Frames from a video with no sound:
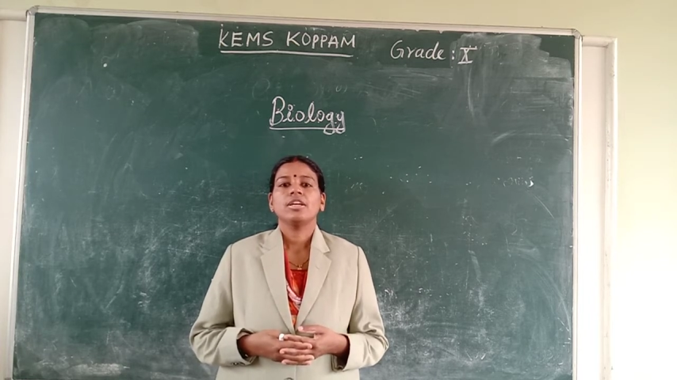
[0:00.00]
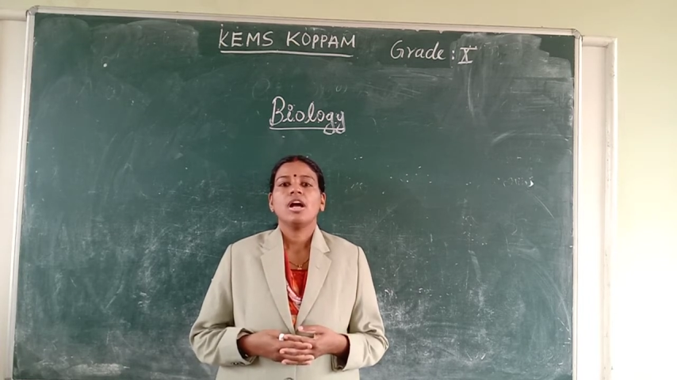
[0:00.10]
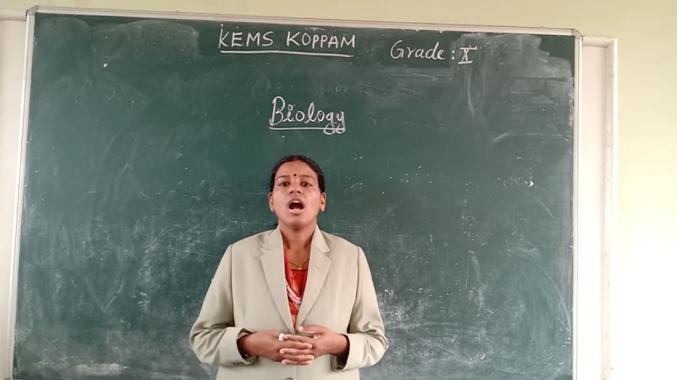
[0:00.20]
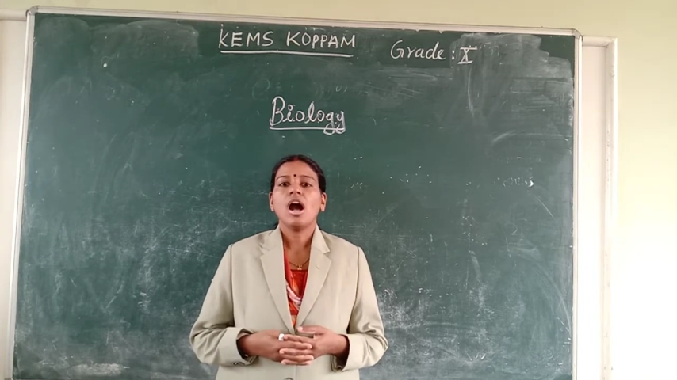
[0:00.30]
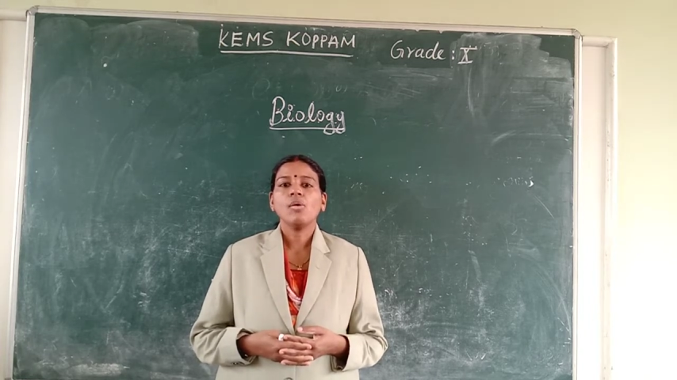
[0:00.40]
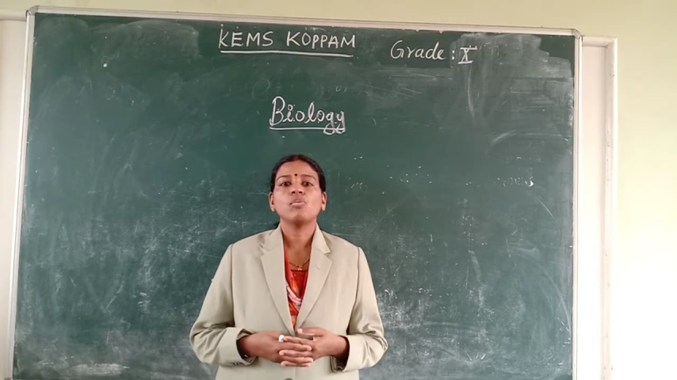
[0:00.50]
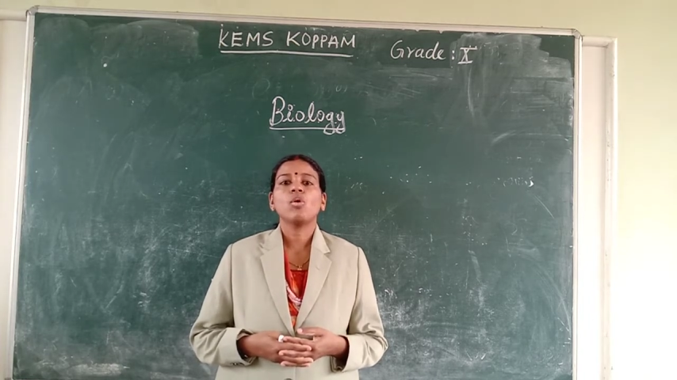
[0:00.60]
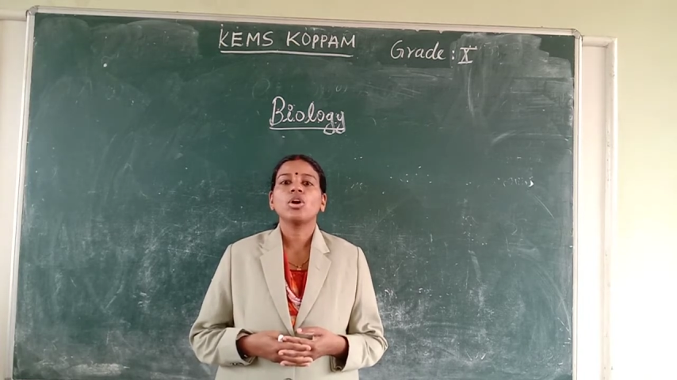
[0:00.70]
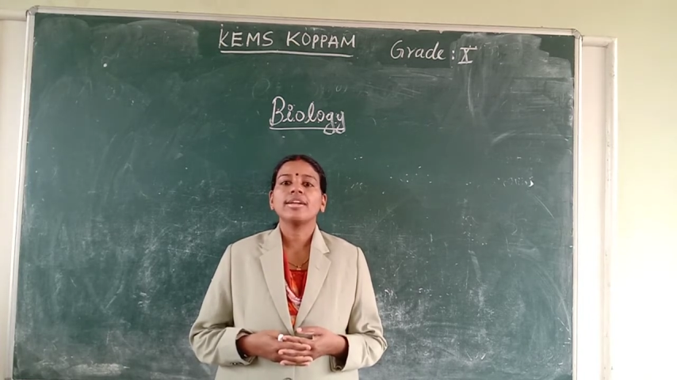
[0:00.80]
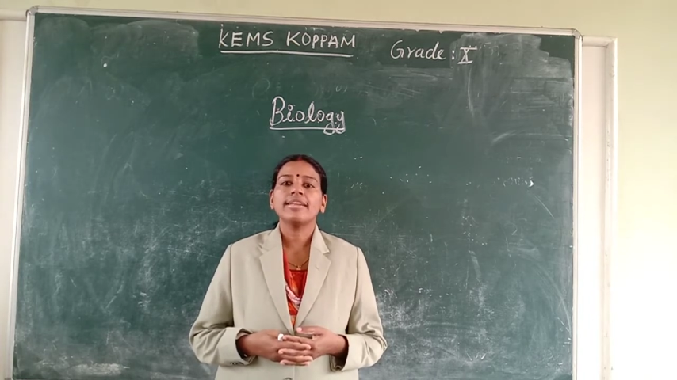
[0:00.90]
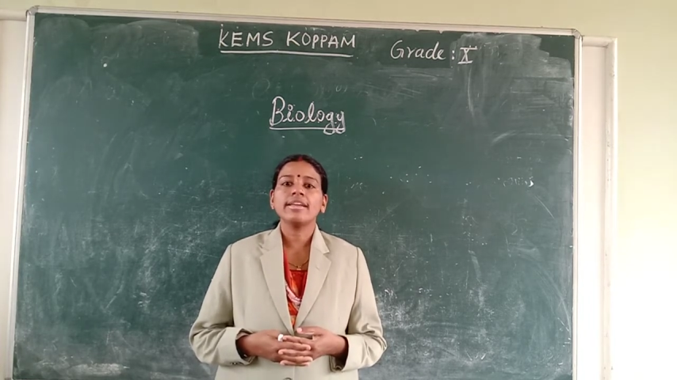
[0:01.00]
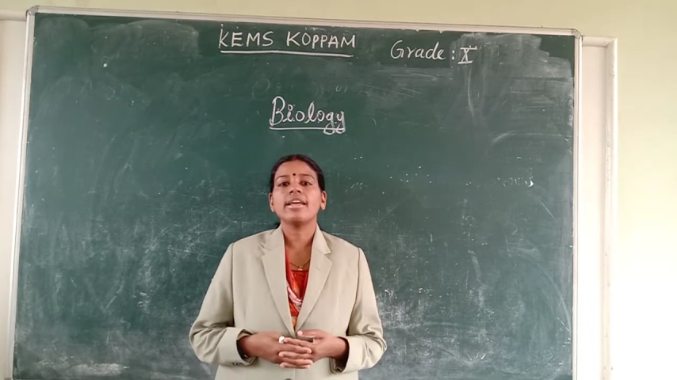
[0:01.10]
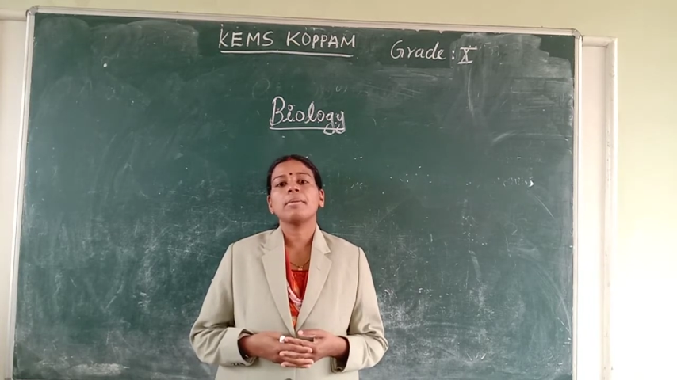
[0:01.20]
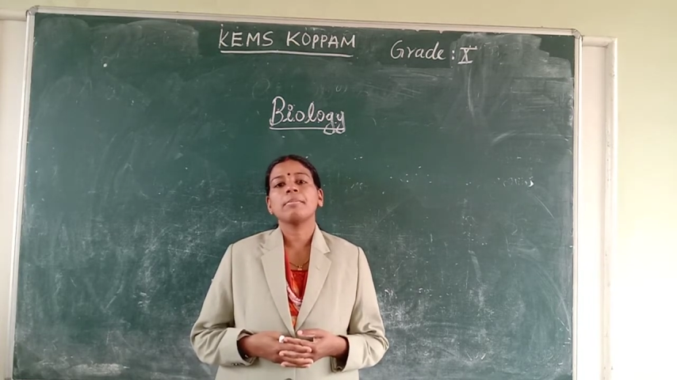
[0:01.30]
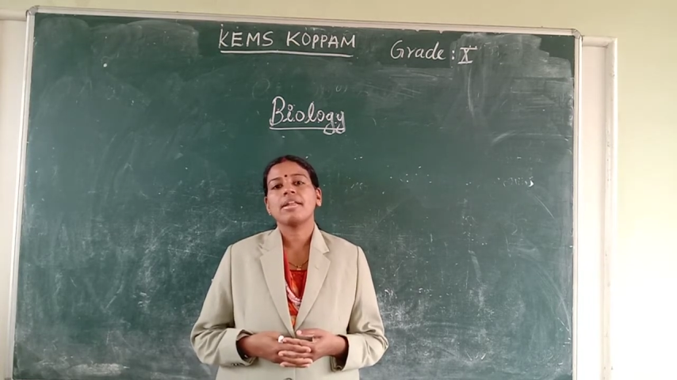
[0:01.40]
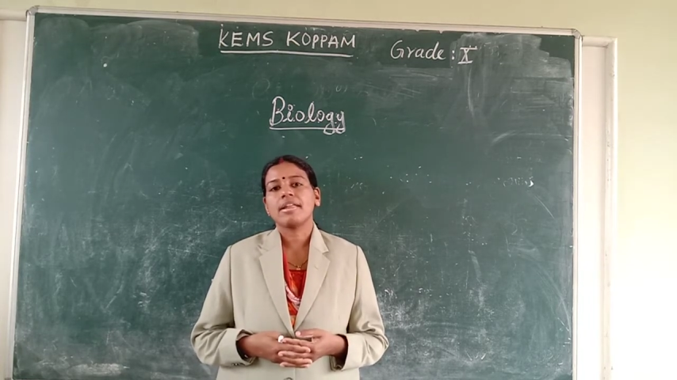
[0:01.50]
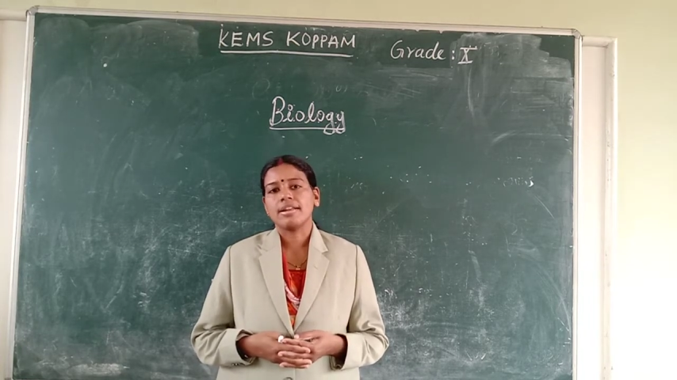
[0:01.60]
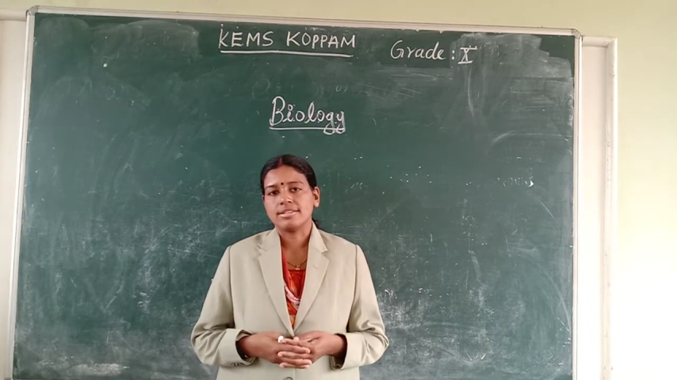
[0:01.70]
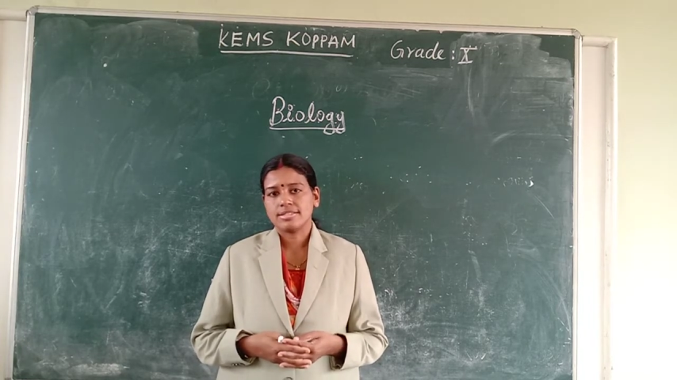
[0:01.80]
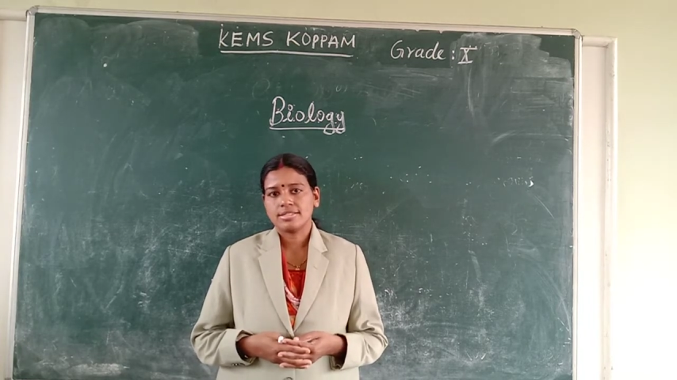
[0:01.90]
how water and
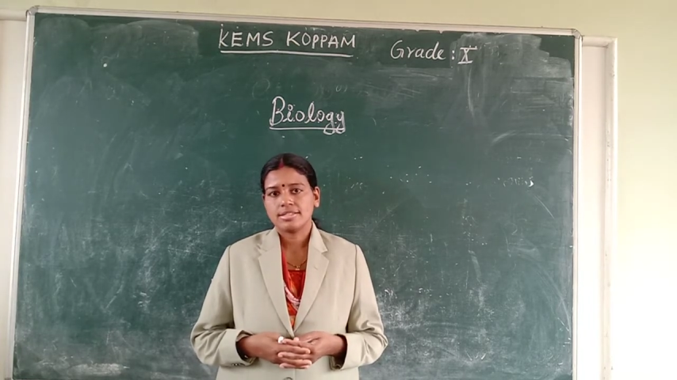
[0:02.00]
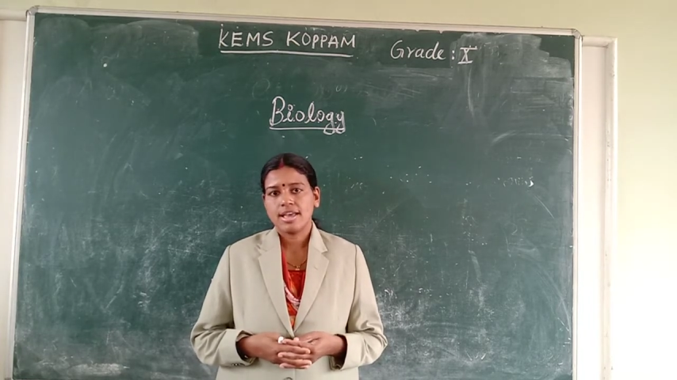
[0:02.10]
minerals